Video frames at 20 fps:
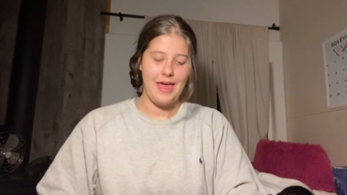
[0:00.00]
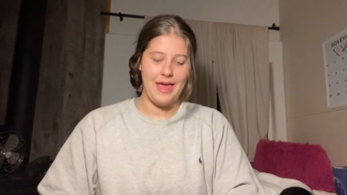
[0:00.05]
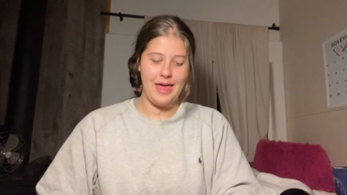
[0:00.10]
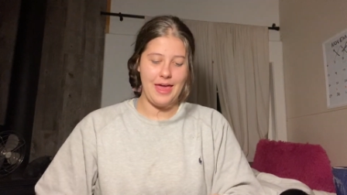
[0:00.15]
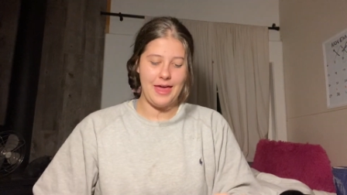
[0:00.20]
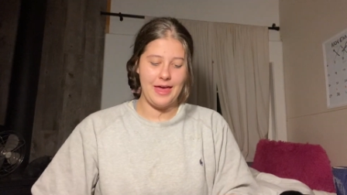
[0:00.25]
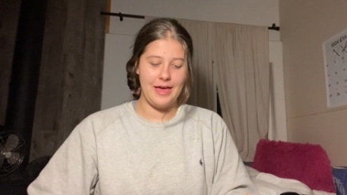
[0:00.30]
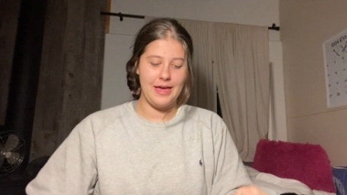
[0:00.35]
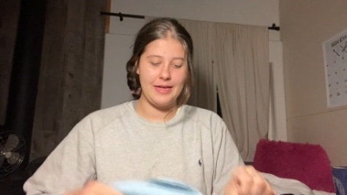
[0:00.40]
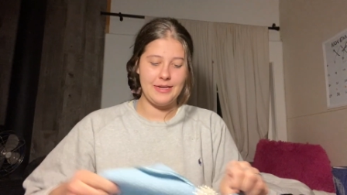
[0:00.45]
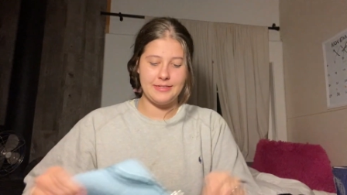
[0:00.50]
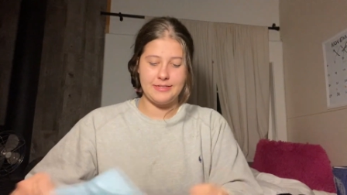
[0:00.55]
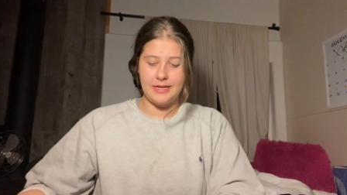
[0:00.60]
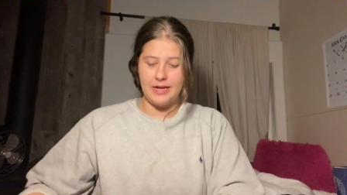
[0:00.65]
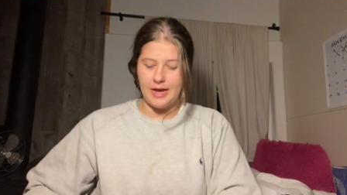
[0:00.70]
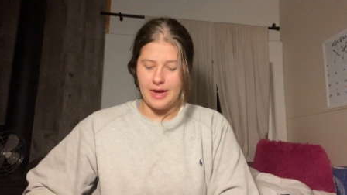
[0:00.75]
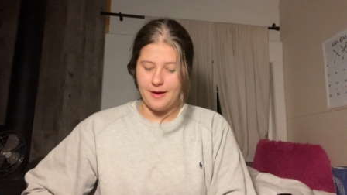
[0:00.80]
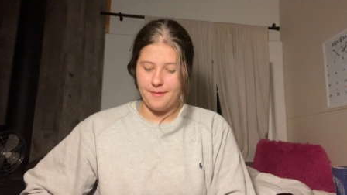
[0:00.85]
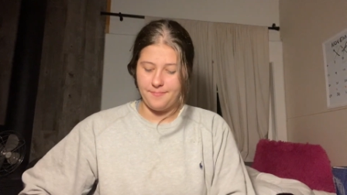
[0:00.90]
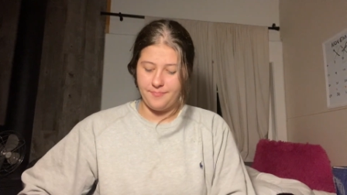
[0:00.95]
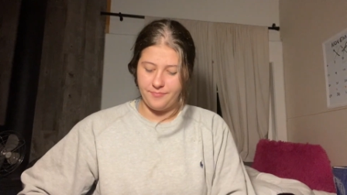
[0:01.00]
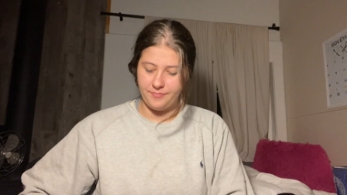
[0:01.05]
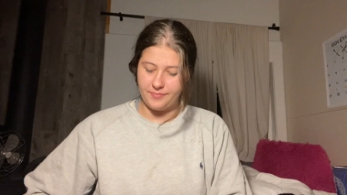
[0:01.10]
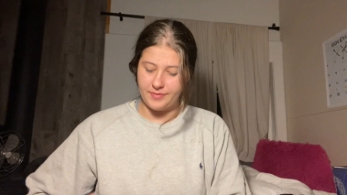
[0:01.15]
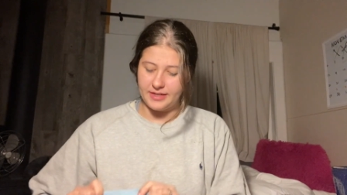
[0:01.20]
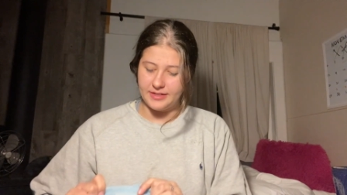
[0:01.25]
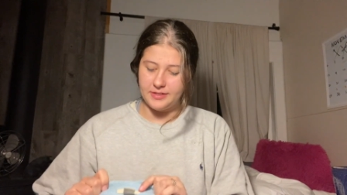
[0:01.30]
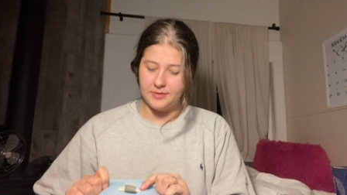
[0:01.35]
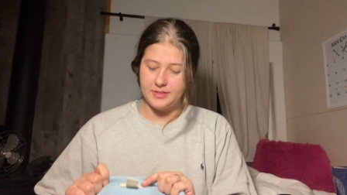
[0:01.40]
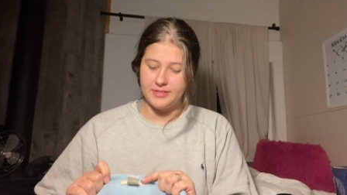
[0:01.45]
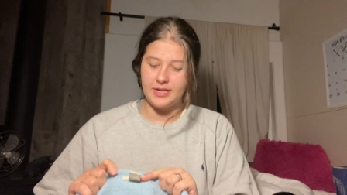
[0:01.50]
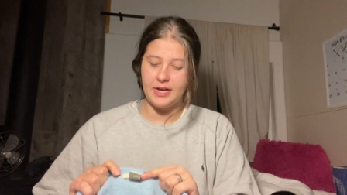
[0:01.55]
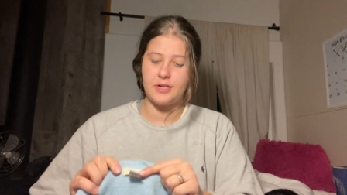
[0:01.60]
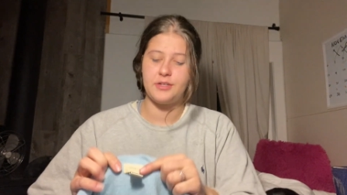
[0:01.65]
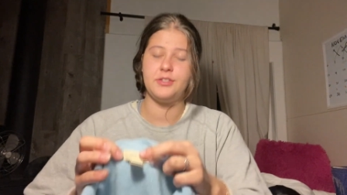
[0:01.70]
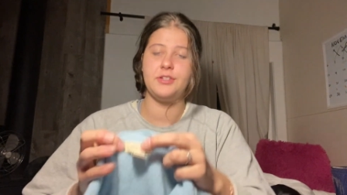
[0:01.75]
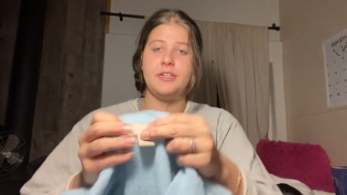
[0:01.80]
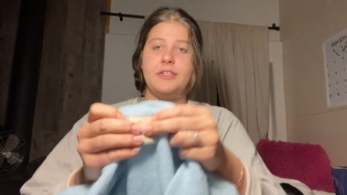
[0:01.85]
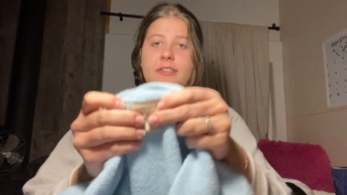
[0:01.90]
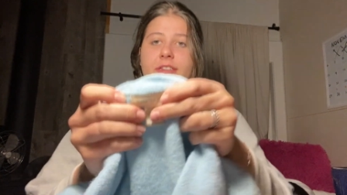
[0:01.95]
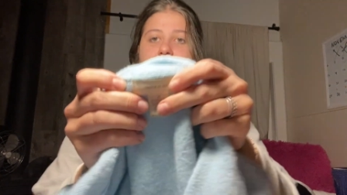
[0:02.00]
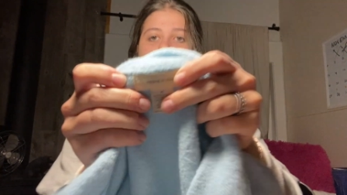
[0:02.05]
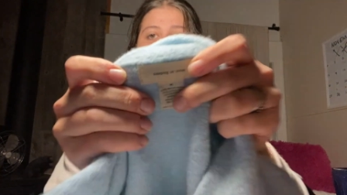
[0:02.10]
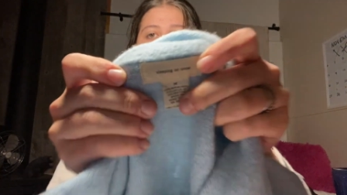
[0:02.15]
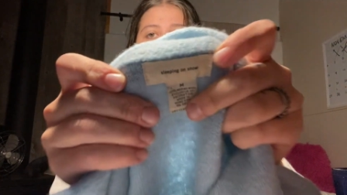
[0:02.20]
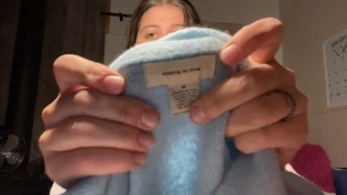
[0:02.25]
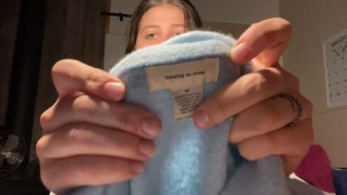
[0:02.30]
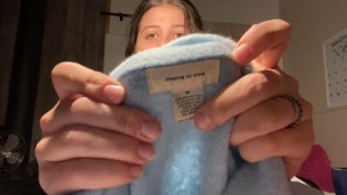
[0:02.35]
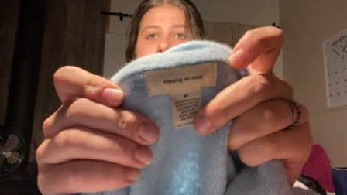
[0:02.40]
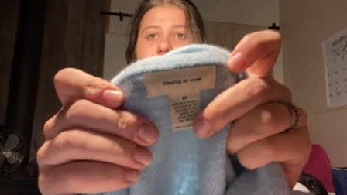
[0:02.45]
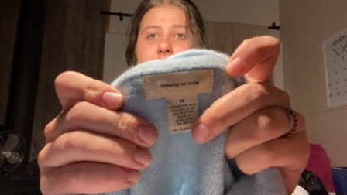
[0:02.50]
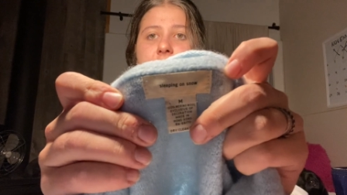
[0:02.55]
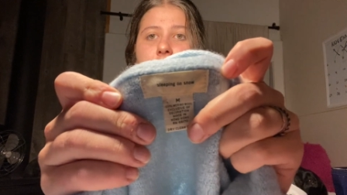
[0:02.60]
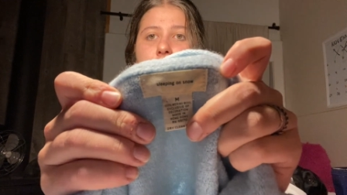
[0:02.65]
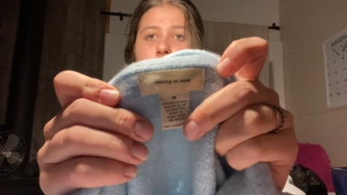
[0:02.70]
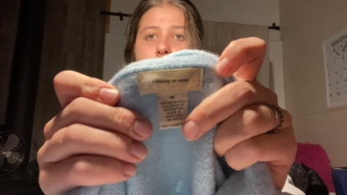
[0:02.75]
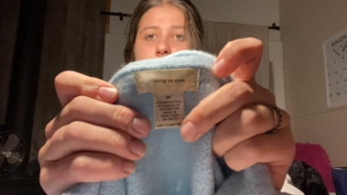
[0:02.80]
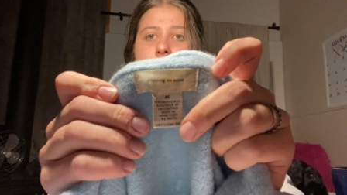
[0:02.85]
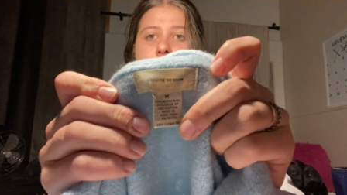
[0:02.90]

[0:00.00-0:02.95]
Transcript: And um, this is actually Sleeping on Snow.